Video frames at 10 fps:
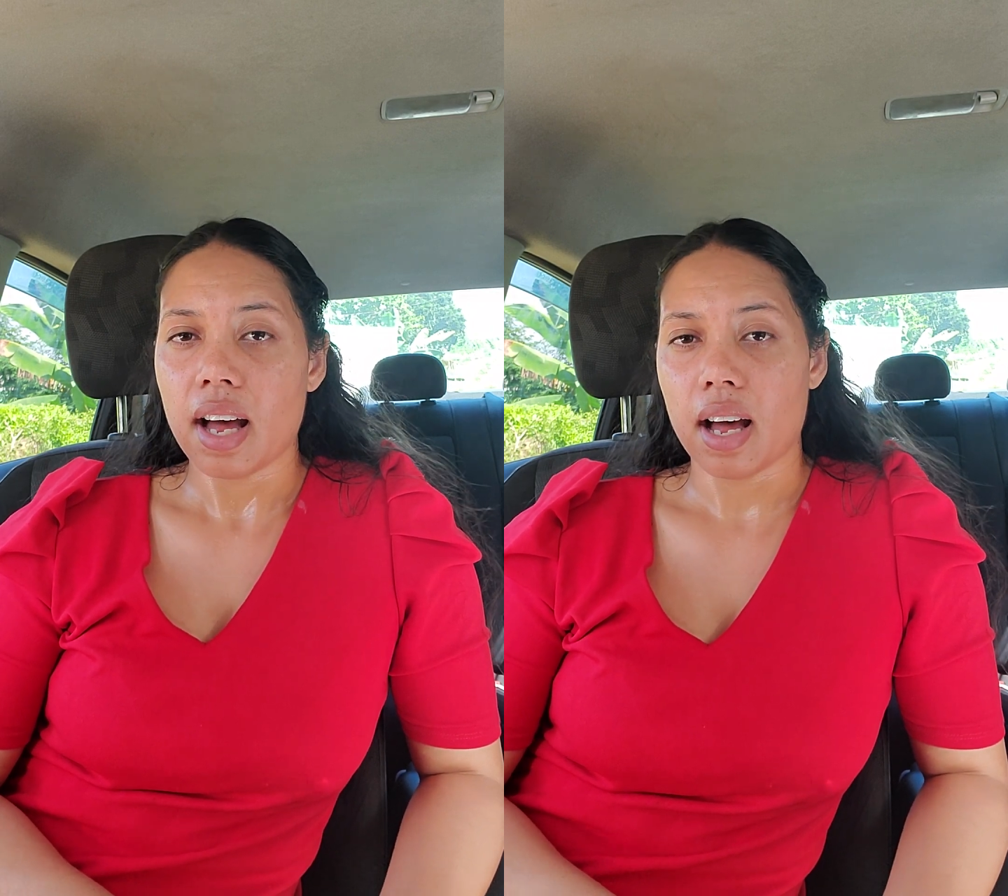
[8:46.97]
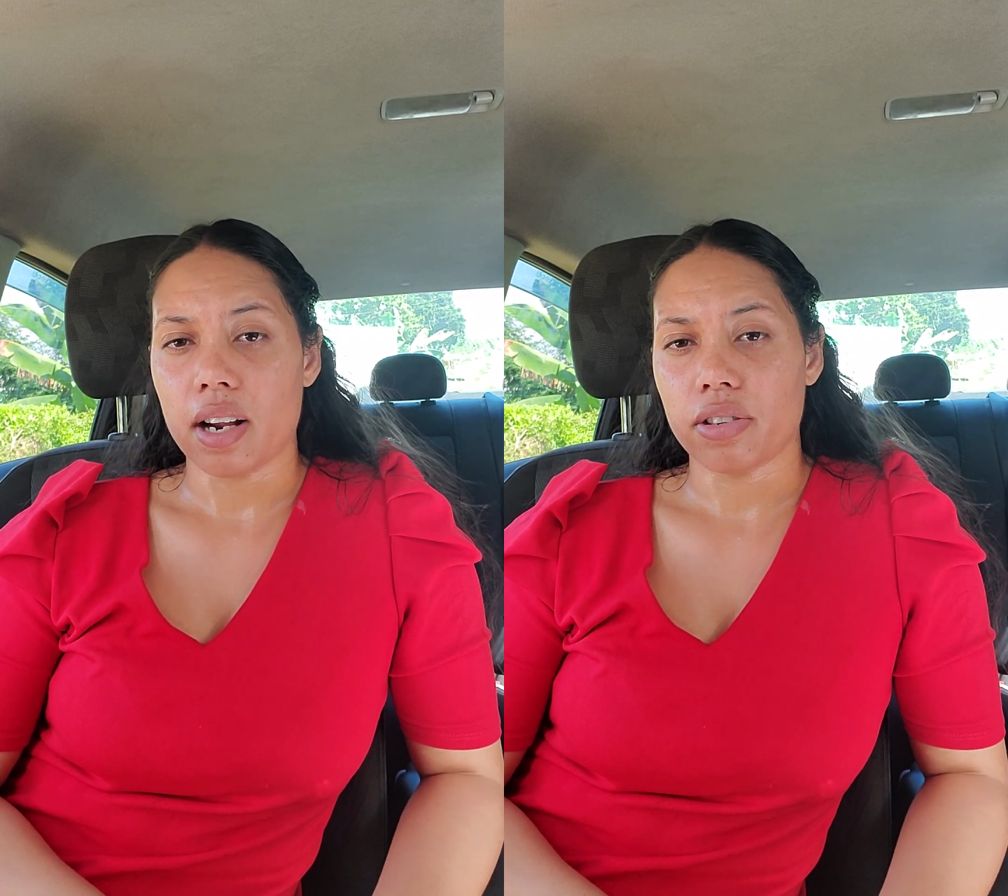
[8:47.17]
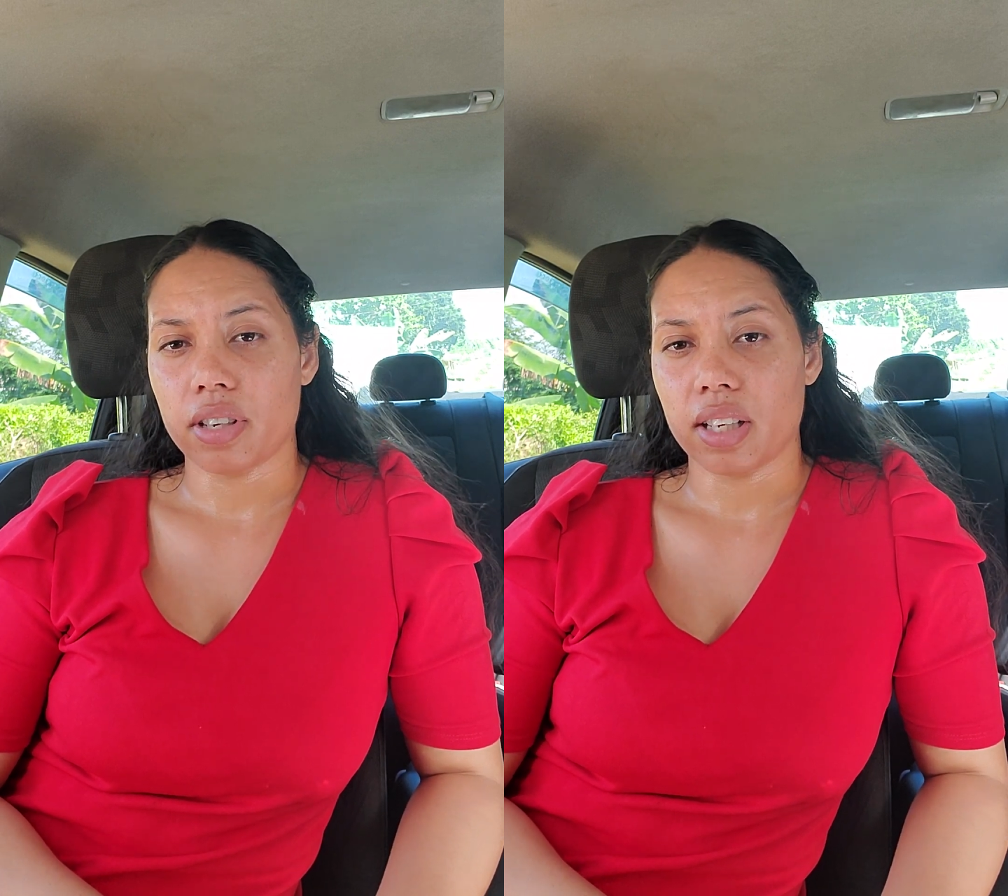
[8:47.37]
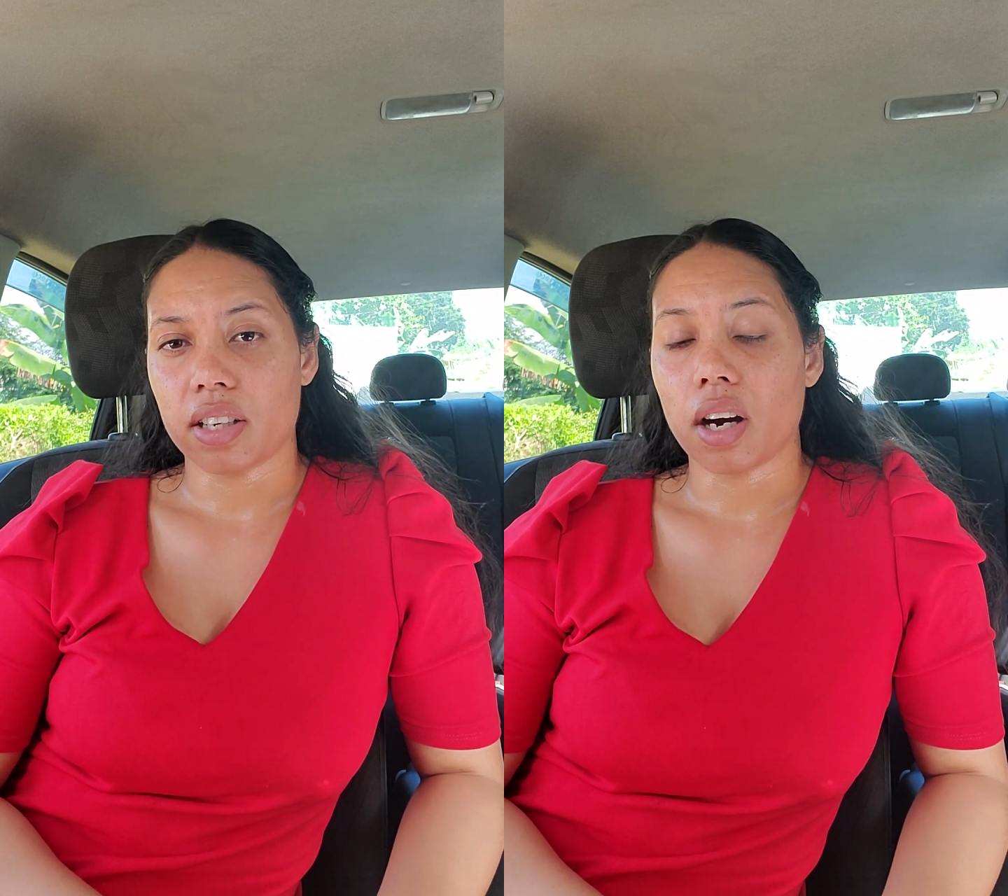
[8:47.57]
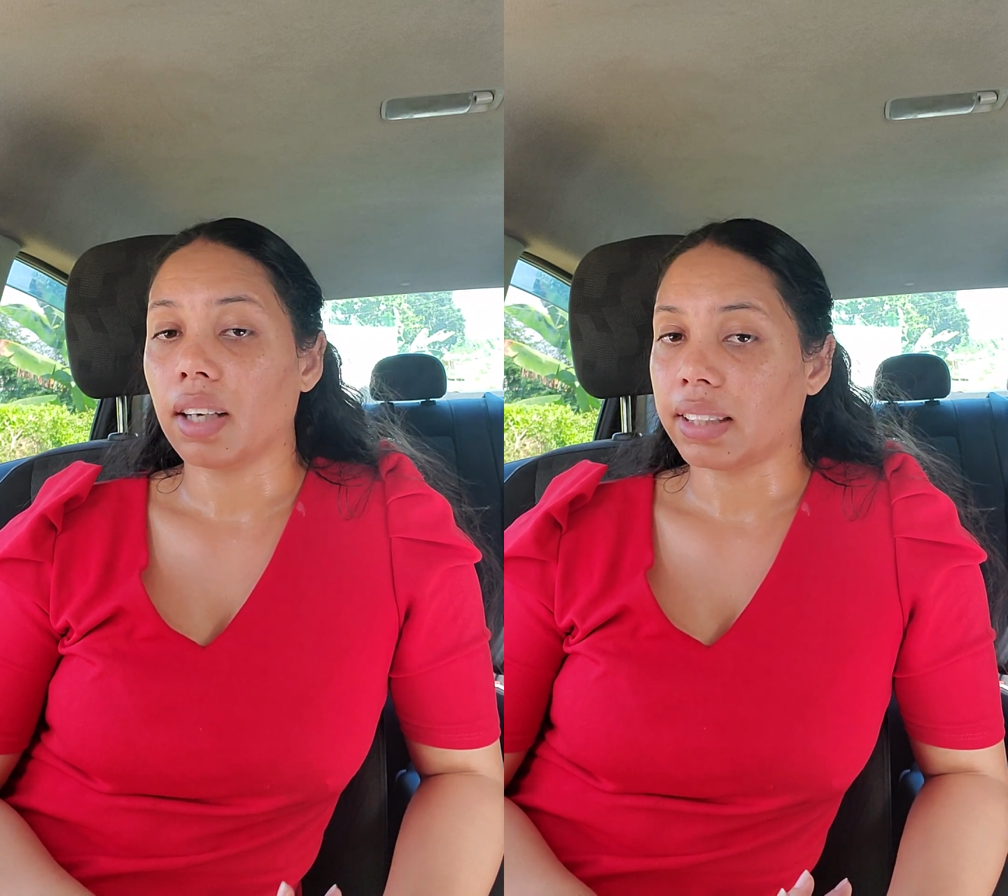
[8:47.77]
and so it
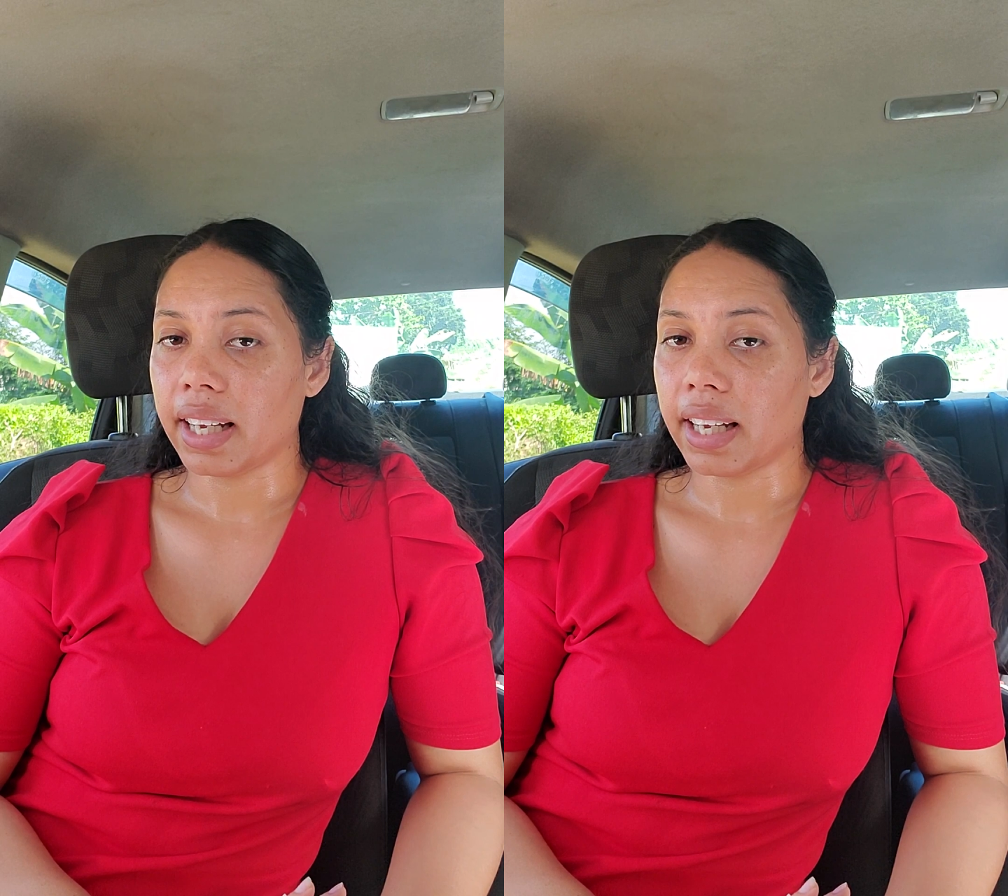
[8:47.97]
caused a